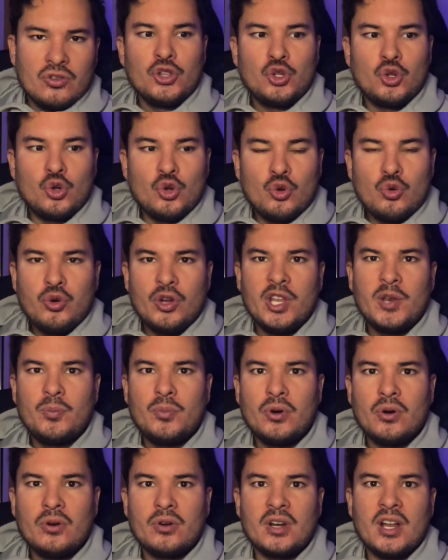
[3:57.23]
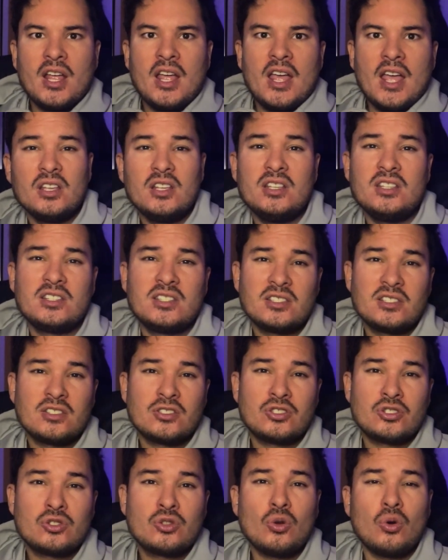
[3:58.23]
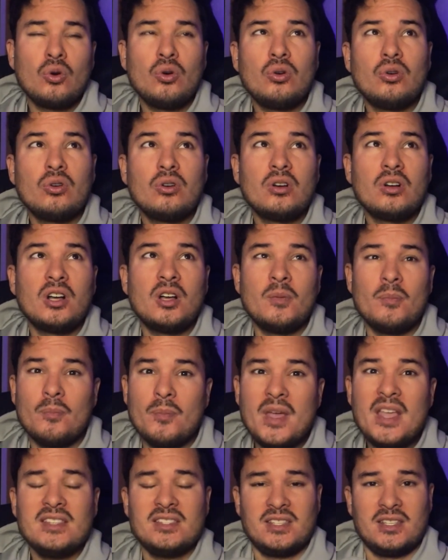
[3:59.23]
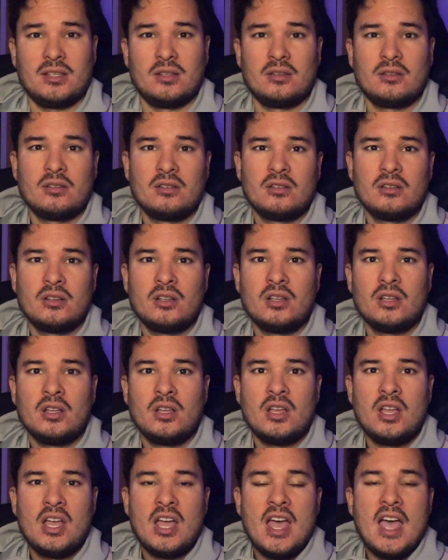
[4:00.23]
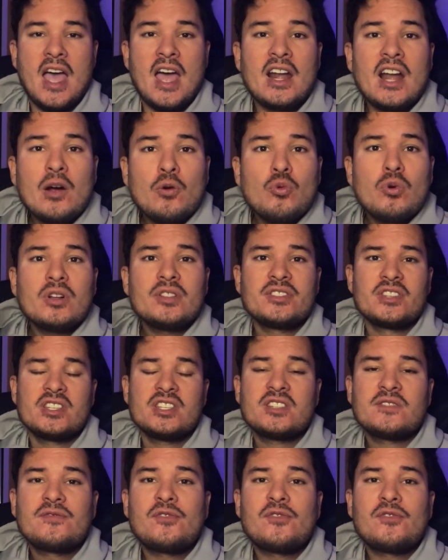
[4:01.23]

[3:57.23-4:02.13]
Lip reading: To quit porn is so amazing. And I want this